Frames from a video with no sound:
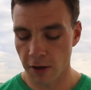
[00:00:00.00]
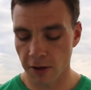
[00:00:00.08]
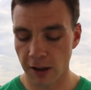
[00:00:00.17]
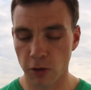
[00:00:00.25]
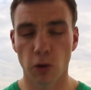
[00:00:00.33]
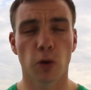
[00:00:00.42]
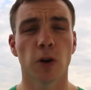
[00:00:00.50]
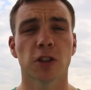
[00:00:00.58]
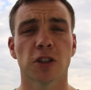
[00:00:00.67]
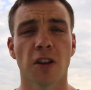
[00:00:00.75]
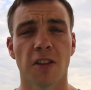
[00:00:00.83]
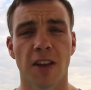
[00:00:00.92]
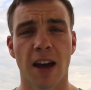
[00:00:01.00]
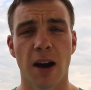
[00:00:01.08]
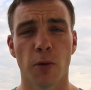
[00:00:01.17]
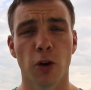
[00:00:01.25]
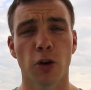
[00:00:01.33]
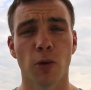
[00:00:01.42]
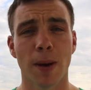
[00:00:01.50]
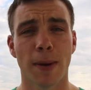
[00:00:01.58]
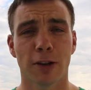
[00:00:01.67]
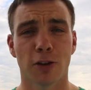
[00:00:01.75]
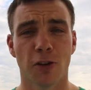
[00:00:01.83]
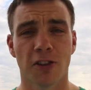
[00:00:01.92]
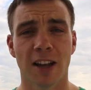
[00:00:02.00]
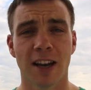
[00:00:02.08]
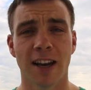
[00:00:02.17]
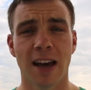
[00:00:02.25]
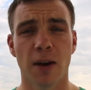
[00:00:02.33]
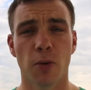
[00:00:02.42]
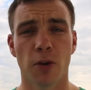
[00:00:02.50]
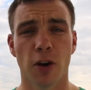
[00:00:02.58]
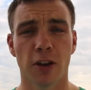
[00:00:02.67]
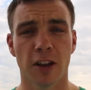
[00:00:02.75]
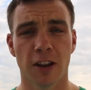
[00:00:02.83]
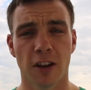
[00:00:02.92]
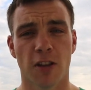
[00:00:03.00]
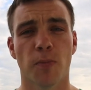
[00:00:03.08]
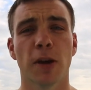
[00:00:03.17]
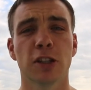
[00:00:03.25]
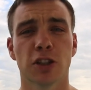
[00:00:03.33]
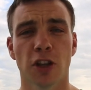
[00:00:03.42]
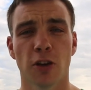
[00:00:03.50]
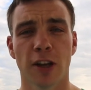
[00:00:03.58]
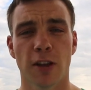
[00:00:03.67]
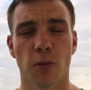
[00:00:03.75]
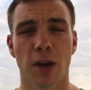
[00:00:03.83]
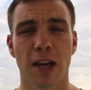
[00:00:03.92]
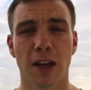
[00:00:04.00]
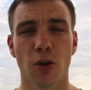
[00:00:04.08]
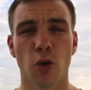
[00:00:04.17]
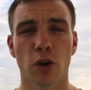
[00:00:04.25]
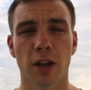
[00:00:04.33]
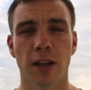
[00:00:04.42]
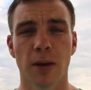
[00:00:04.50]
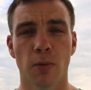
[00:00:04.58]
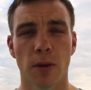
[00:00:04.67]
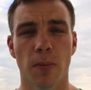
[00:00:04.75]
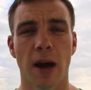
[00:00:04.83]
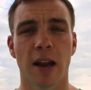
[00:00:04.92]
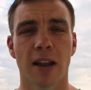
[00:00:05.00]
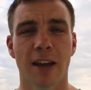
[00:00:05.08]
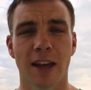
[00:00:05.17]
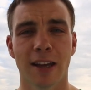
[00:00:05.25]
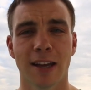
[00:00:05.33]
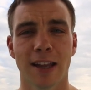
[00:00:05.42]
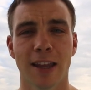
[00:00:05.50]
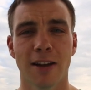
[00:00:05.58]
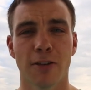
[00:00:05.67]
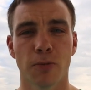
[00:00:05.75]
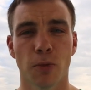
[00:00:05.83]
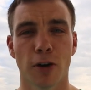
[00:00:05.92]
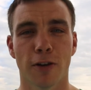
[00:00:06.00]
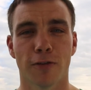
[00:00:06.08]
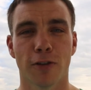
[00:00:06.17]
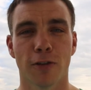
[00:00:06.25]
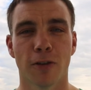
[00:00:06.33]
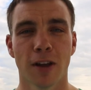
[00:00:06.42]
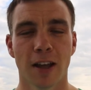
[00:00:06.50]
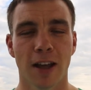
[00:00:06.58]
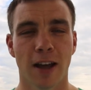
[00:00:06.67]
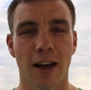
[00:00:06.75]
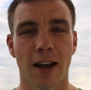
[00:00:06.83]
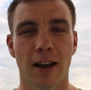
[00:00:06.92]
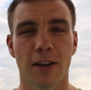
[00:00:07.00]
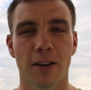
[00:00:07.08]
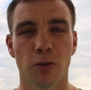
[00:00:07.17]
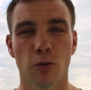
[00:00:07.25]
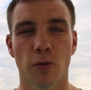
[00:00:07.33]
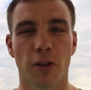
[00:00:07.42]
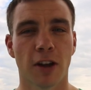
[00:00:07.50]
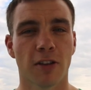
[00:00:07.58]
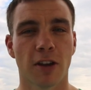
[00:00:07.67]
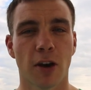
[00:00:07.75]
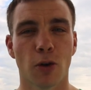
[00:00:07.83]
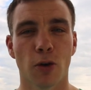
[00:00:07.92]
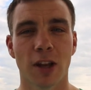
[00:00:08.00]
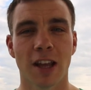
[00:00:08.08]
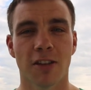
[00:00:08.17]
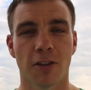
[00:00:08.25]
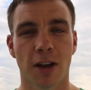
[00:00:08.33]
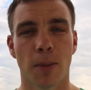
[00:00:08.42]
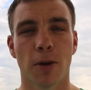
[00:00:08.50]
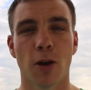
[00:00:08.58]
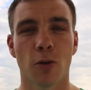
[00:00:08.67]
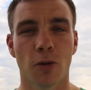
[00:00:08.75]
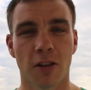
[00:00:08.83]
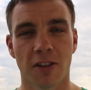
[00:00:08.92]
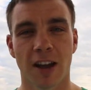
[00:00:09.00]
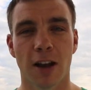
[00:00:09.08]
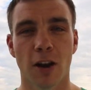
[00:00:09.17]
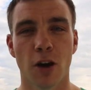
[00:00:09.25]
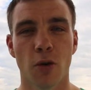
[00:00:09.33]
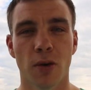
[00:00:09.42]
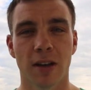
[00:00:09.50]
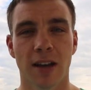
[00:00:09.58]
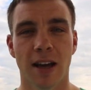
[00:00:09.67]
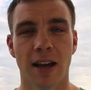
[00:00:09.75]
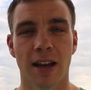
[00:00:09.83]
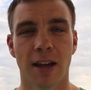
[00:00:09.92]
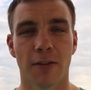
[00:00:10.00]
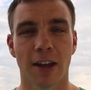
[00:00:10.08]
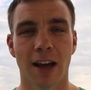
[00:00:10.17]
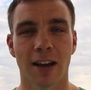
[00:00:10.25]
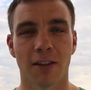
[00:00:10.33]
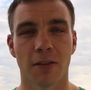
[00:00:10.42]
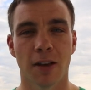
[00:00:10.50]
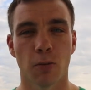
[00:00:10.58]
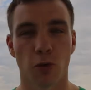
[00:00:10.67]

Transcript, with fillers: that's all the questions. We're on the way back to New Zealand now. We've got the speed show next weekend in Auckland that we're part of the Hyundai there, and we've got a few little things going on there. So come along, say hello and have a yarn, and